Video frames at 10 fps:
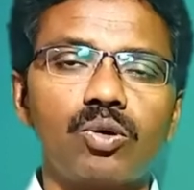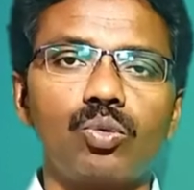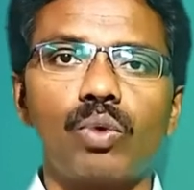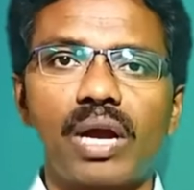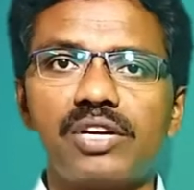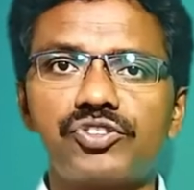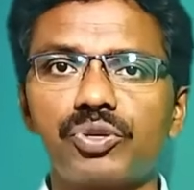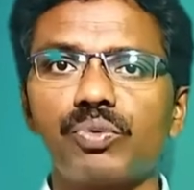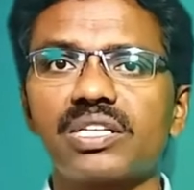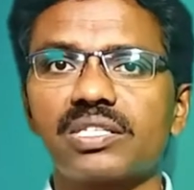down while
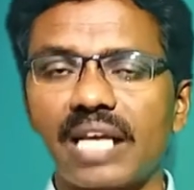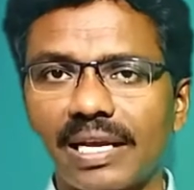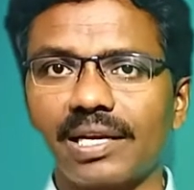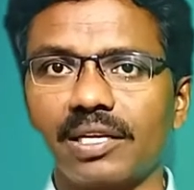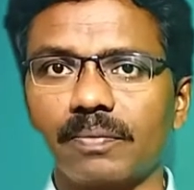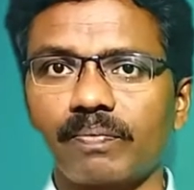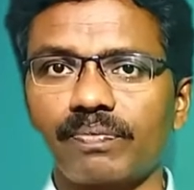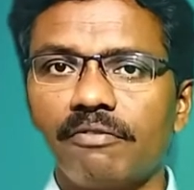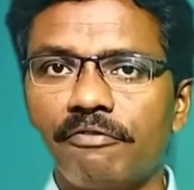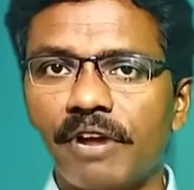she was cycling.
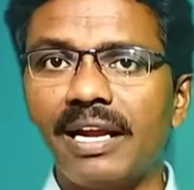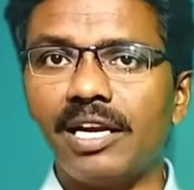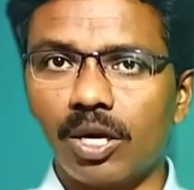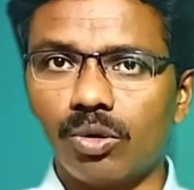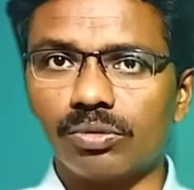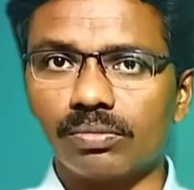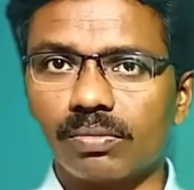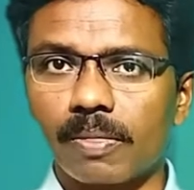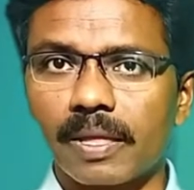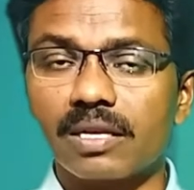Fell down,
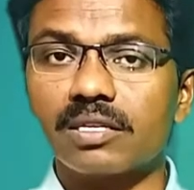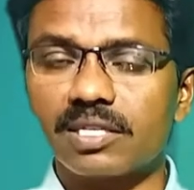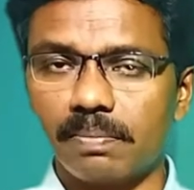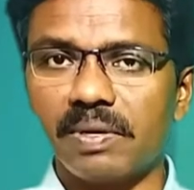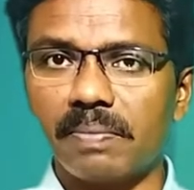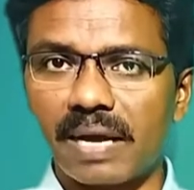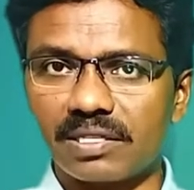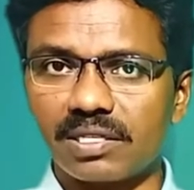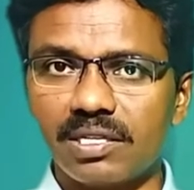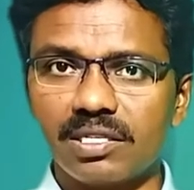simple
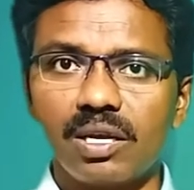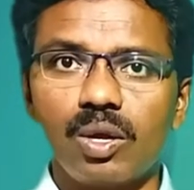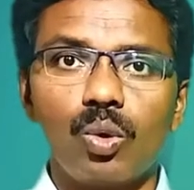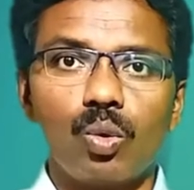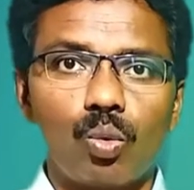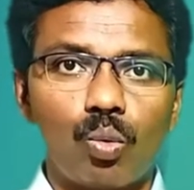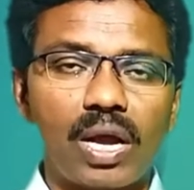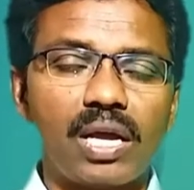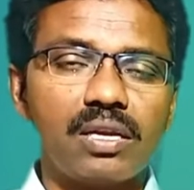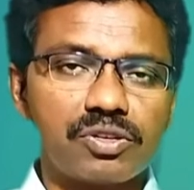past tense,
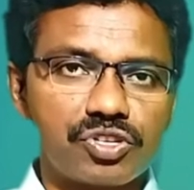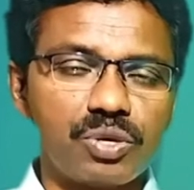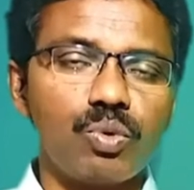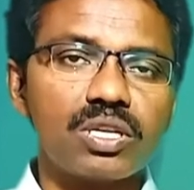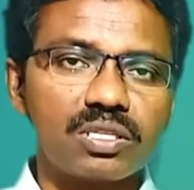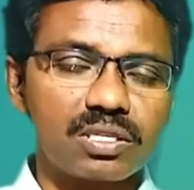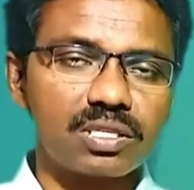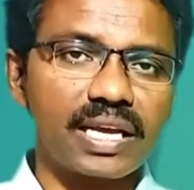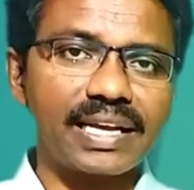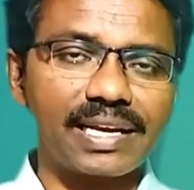while she was
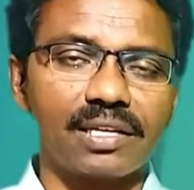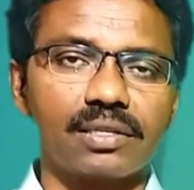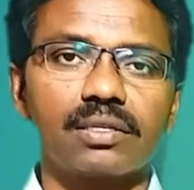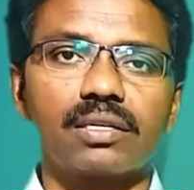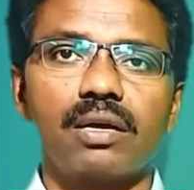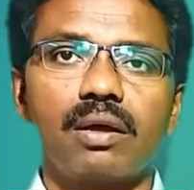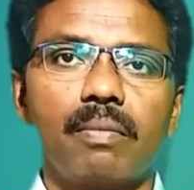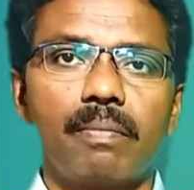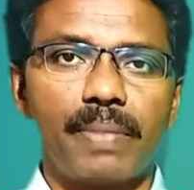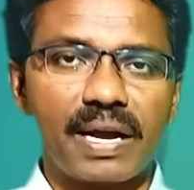cycling,
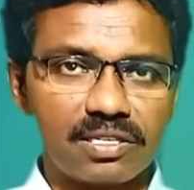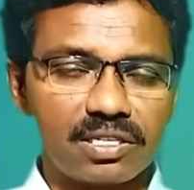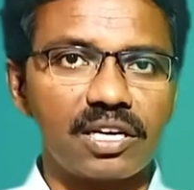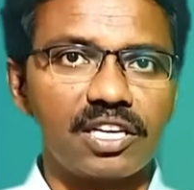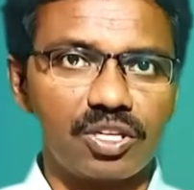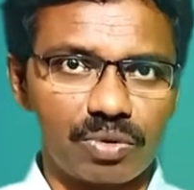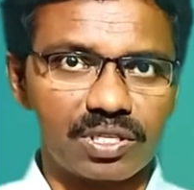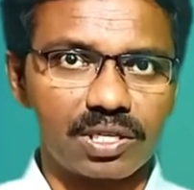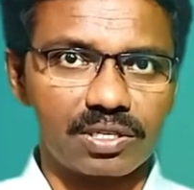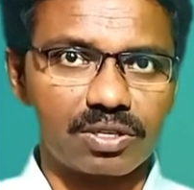past
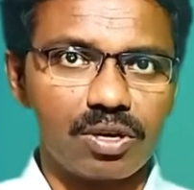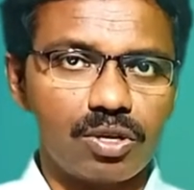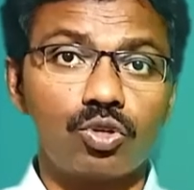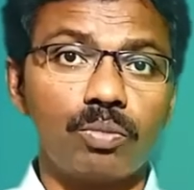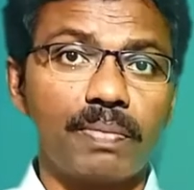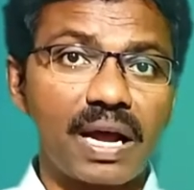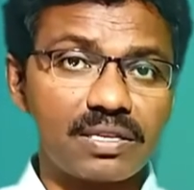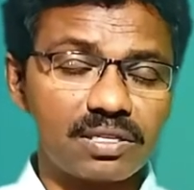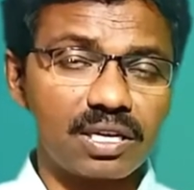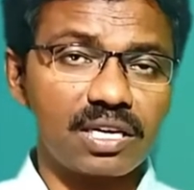continuous tense. So
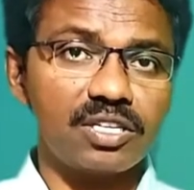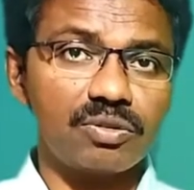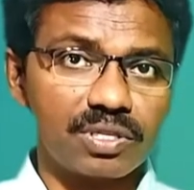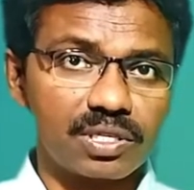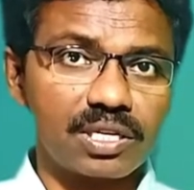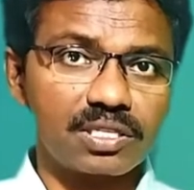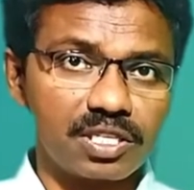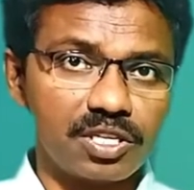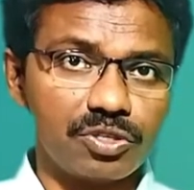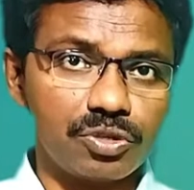past continuous
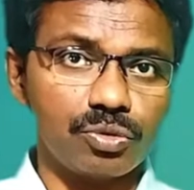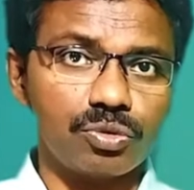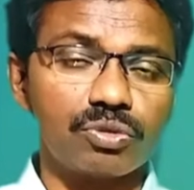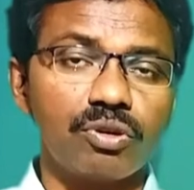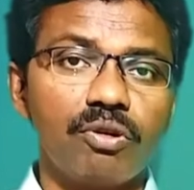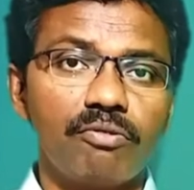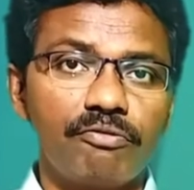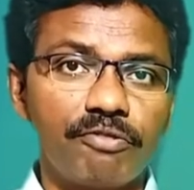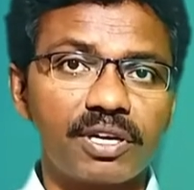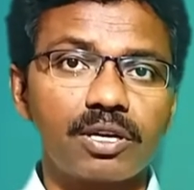tense is used
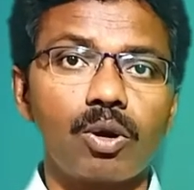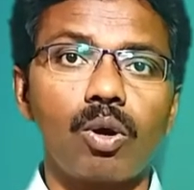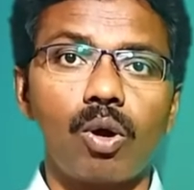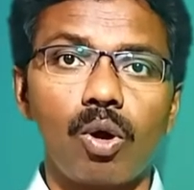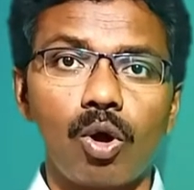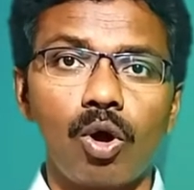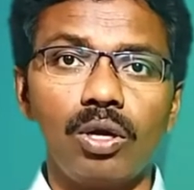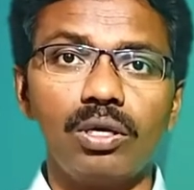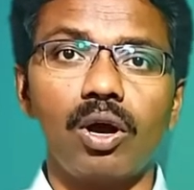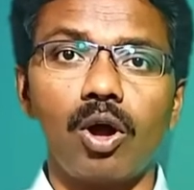for
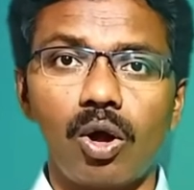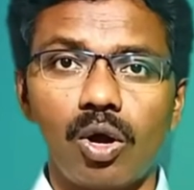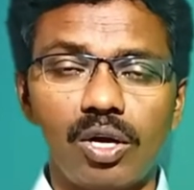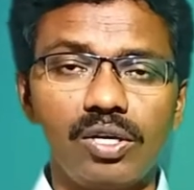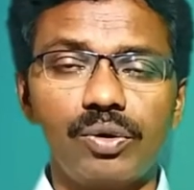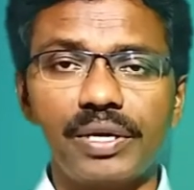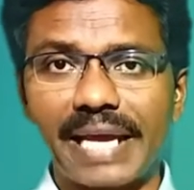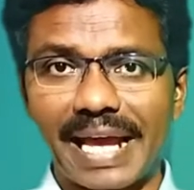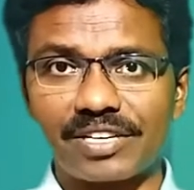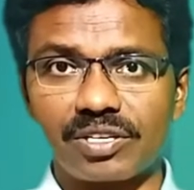all
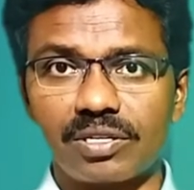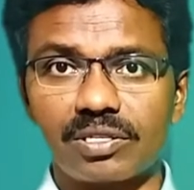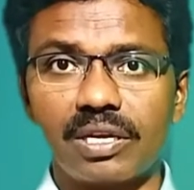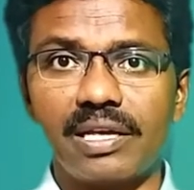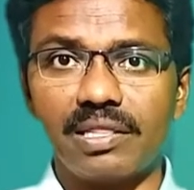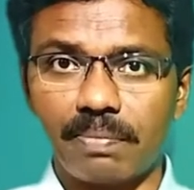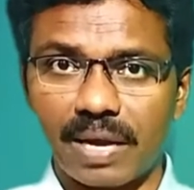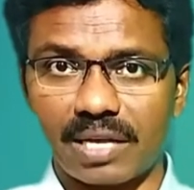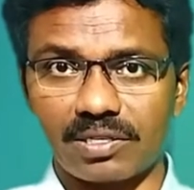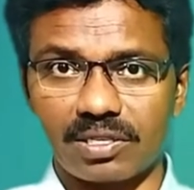ongoing actions in the
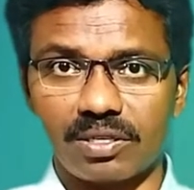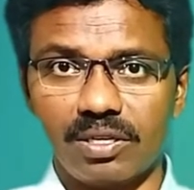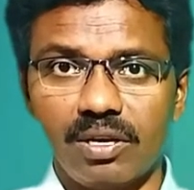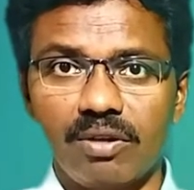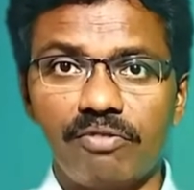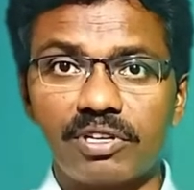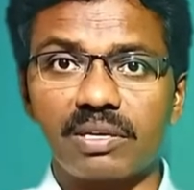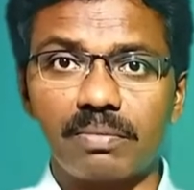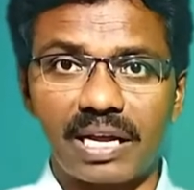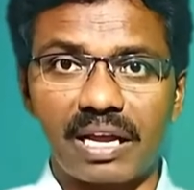past, for
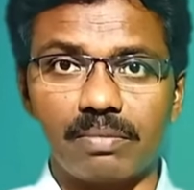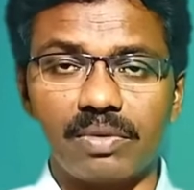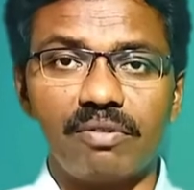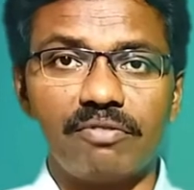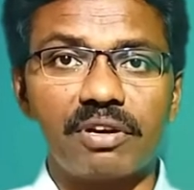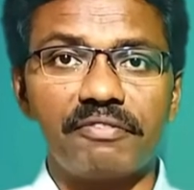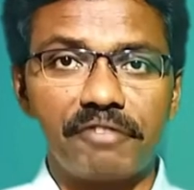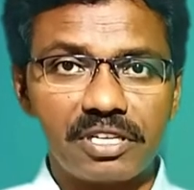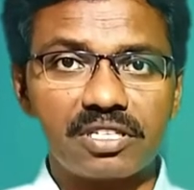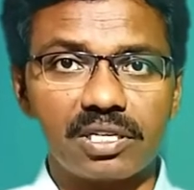some time, for a
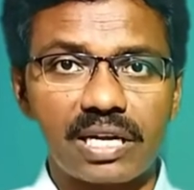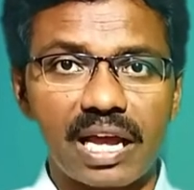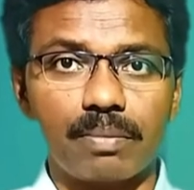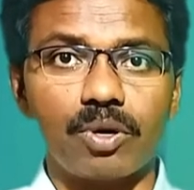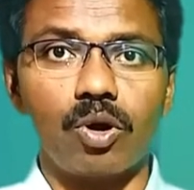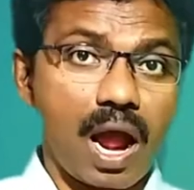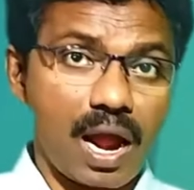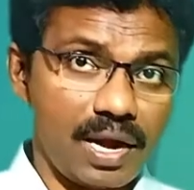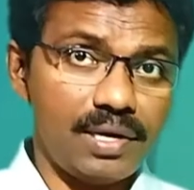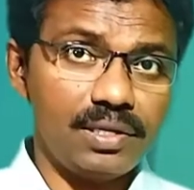fixed time.
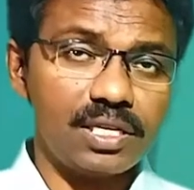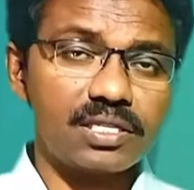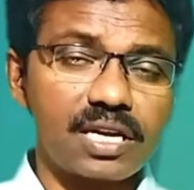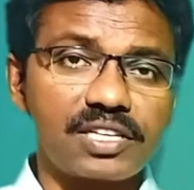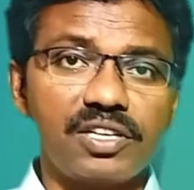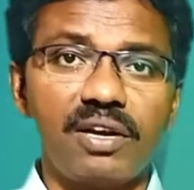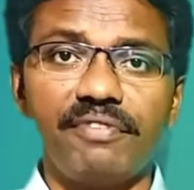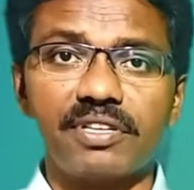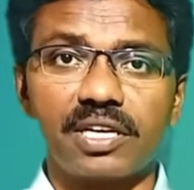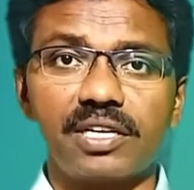And the structure
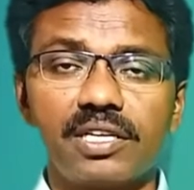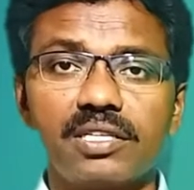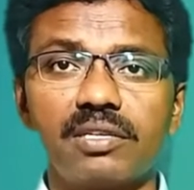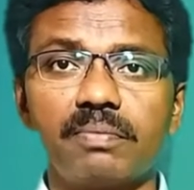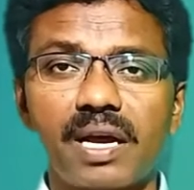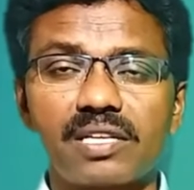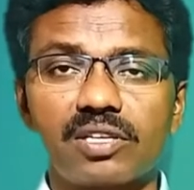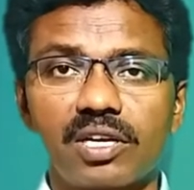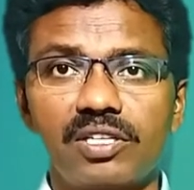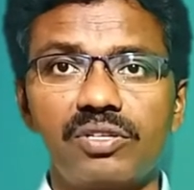of a sentence in
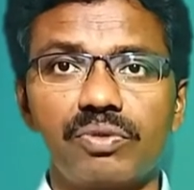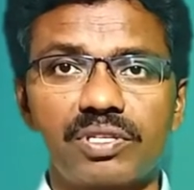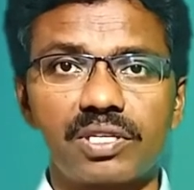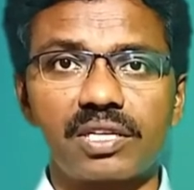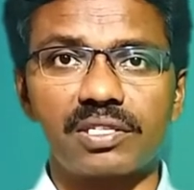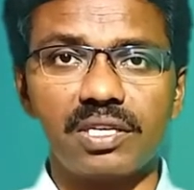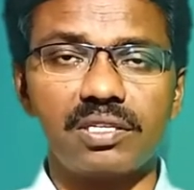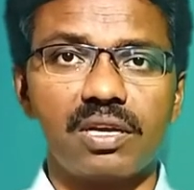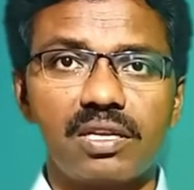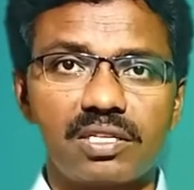past continuous tense
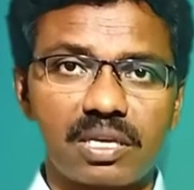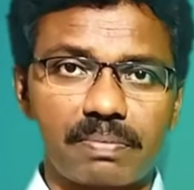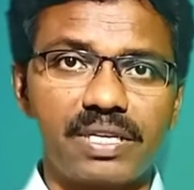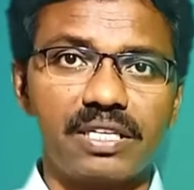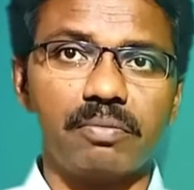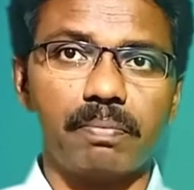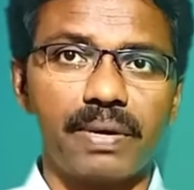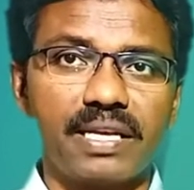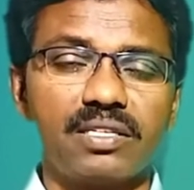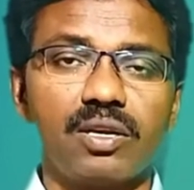is subject
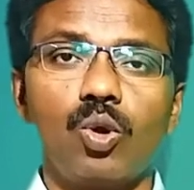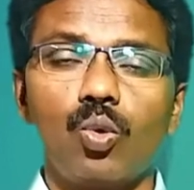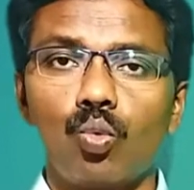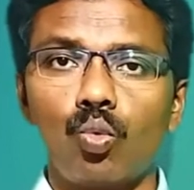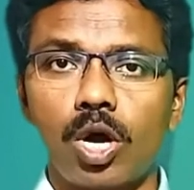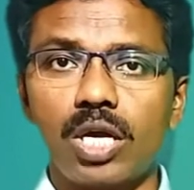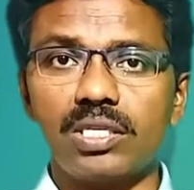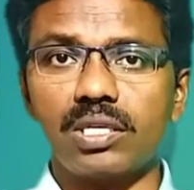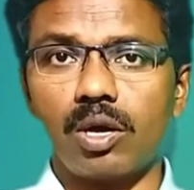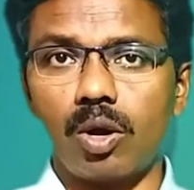plus
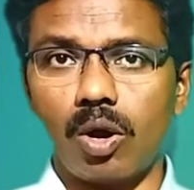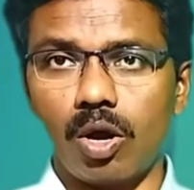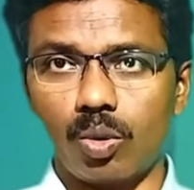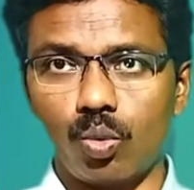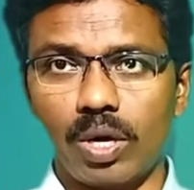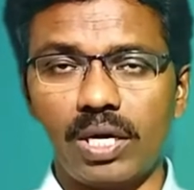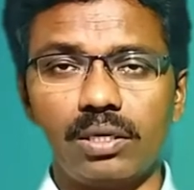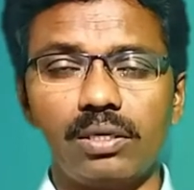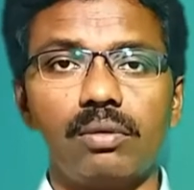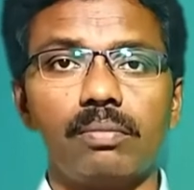was or
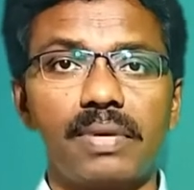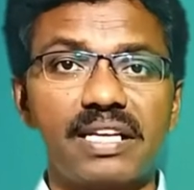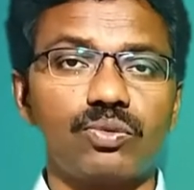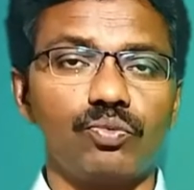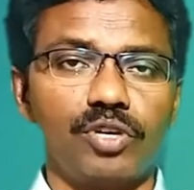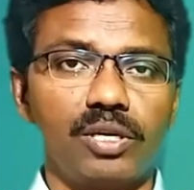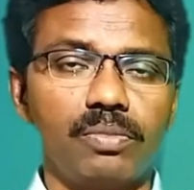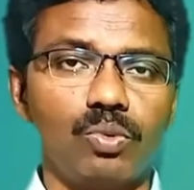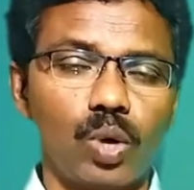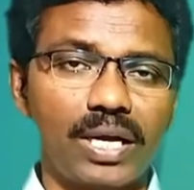were plus
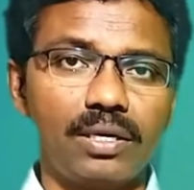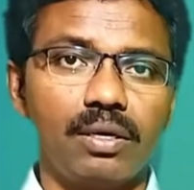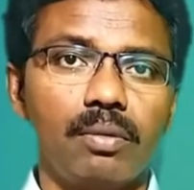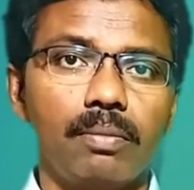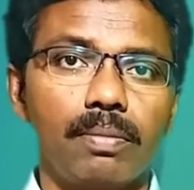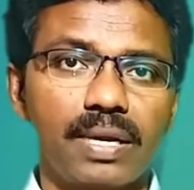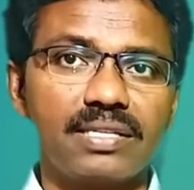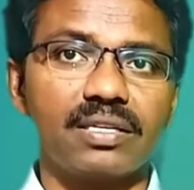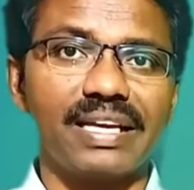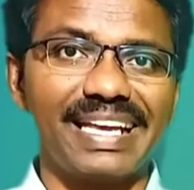verb 1
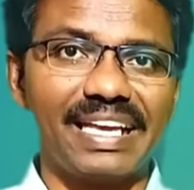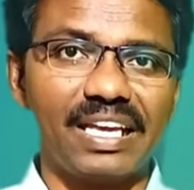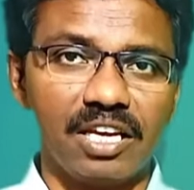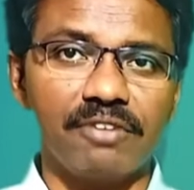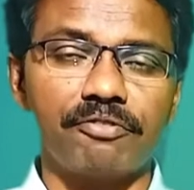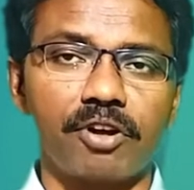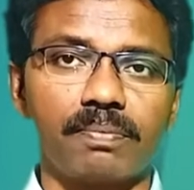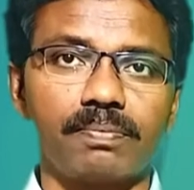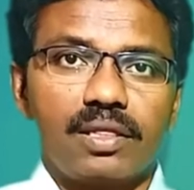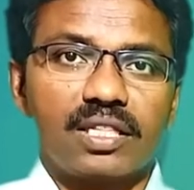plus ing
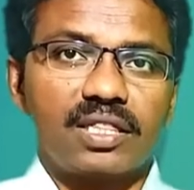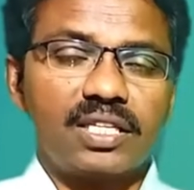form. The